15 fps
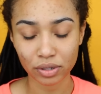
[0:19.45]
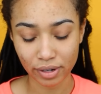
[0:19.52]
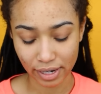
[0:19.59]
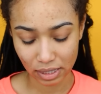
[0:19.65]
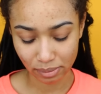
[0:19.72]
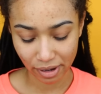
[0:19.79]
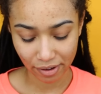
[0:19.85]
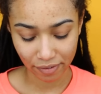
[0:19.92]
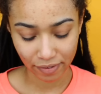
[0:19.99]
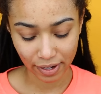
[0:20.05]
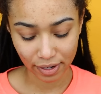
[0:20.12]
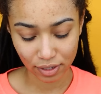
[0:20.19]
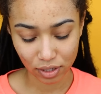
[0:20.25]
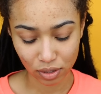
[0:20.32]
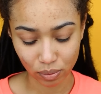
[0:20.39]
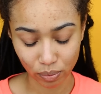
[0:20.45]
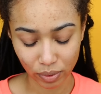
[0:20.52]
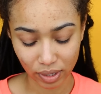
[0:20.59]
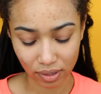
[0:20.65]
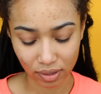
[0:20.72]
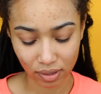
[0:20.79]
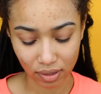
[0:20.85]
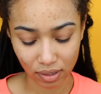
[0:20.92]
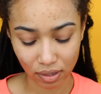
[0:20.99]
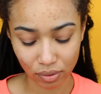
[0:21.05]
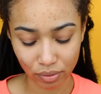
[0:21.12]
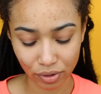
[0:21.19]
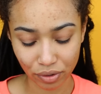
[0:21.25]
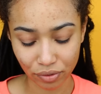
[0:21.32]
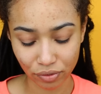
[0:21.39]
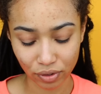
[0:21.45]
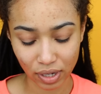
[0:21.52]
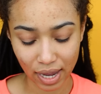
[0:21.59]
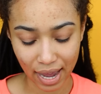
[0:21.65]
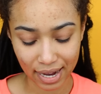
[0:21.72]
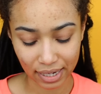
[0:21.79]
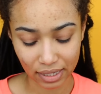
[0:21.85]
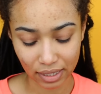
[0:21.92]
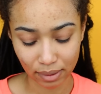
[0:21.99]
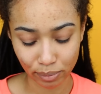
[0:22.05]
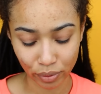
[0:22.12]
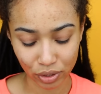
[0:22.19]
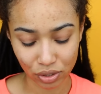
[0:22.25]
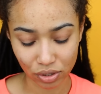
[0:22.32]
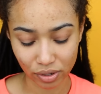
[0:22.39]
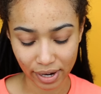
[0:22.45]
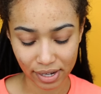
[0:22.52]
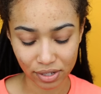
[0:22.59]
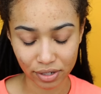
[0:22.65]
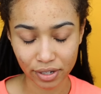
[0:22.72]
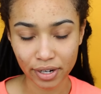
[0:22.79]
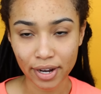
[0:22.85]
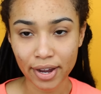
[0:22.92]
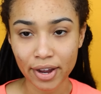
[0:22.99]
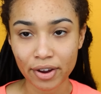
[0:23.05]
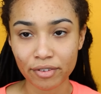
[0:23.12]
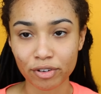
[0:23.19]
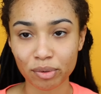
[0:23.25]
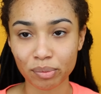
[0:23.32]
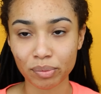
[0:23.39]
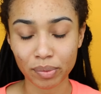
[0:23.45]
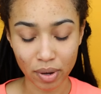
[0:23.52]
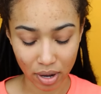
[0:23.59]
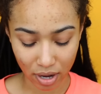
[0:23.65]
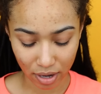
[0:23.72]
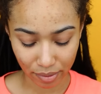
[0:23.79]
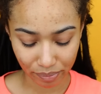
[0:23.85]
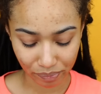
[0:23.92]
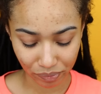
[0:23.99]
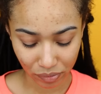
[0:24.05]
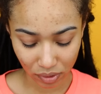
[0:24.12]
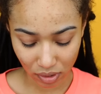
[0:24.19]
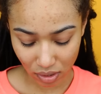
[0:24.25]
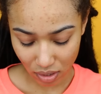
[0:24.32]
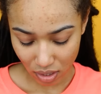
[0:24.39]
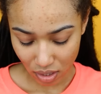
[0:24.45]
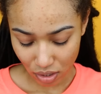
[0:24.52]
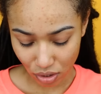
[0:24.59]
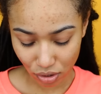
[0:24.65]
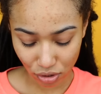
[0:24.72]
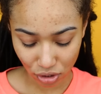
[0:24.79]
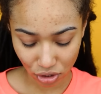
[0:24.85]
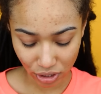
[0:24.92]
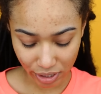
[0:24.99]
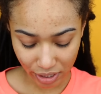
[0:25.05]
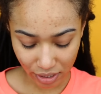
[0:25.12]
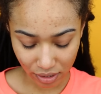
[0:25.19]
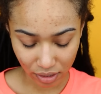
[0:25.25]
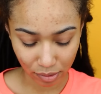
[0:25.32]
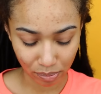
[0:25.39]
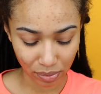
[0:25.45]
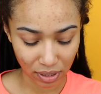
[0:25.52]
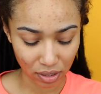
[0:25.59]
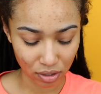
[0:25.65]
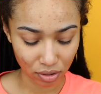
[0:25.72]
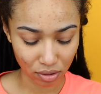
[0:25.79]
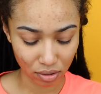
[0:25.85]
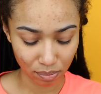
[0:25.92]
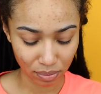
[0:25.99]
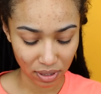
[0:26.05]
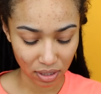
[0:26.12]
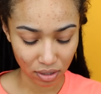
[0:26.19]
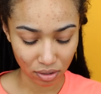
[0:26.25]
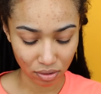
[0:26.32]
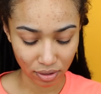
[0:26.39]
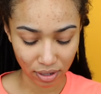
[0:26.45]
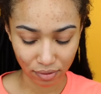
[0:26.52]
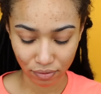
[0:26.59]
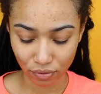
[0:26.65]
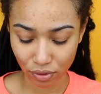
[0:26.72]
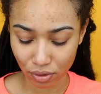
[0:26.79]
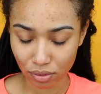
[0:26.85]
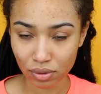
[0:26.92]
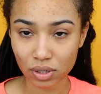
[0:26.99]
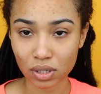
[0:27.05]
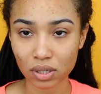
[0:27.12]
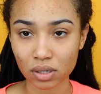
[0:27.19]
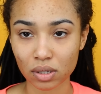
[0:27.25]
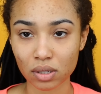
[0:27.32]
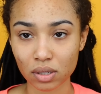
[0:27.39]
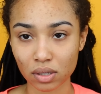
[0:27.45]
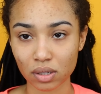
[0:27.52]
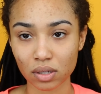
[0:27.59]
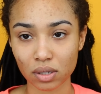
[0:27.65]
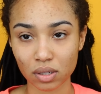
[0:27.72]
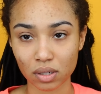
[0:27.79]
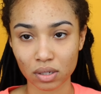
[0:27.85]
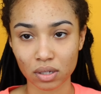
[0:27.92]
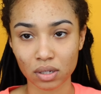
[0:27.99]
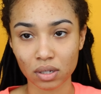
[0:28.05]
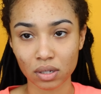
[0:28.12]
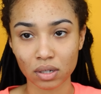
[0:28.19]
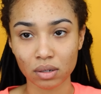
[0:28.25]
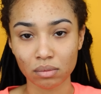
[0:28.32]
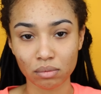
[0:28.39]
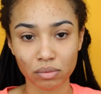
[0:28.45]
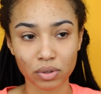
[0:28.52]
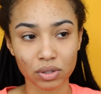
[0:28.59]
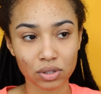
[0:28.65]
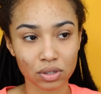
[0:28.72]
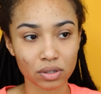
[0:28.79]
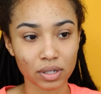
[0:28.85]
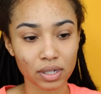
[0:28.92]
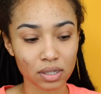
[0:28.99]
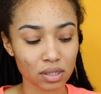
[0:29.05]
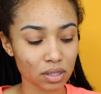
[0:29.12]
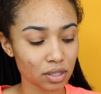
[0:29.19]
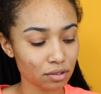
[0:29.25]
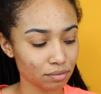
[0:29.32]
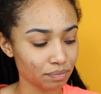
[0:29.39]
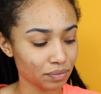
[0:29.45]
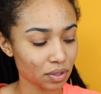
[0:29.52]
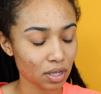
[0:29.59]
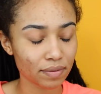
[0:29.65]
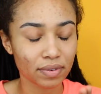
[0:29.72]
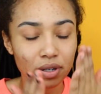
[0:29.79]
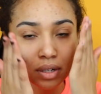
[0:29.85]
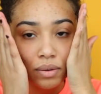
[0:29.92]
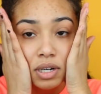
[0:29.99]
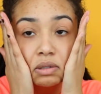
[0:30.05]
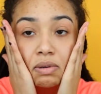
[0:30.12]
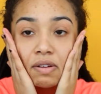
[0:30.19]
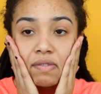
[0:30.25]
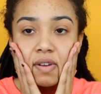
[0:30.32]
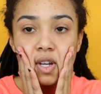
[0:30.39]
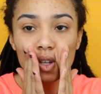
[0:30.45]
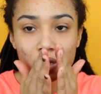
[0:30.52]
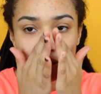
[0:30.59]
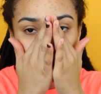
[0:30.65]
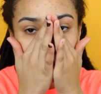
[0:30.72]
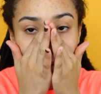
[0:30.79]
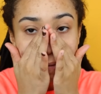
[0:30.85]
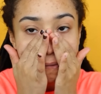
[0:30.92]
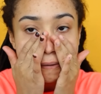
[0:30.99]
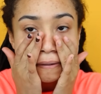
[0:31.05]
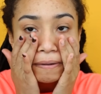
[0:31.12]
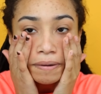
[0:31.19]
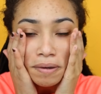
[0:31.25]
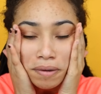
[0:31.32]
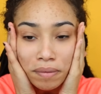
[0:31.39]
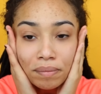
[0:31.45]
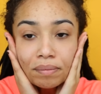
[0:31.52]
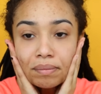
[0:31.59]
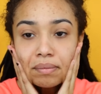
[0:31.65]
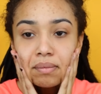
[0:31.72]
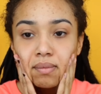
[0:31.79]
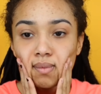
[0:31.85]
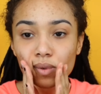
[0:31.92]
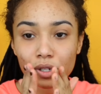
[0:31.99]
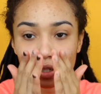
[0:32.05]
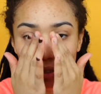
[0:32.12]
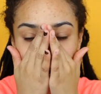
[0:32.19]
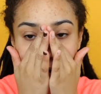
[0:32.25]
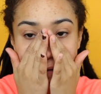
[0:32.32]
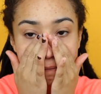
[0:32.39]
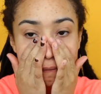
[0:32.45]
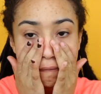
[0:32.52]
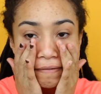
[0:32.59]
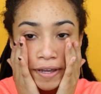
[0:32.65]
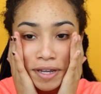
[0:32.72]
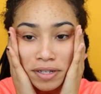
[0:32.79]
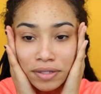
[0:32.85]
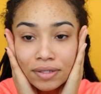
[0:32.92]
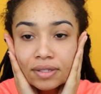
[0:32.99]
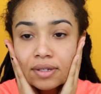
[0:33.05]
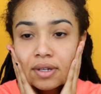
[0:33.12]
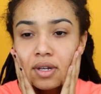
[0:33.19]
moisturize my face with the oil-free acne moisturizer from Neutrogena, the pink grapefruit moisturizer. I've already washed my face, so I'm just gonna moisturize my face.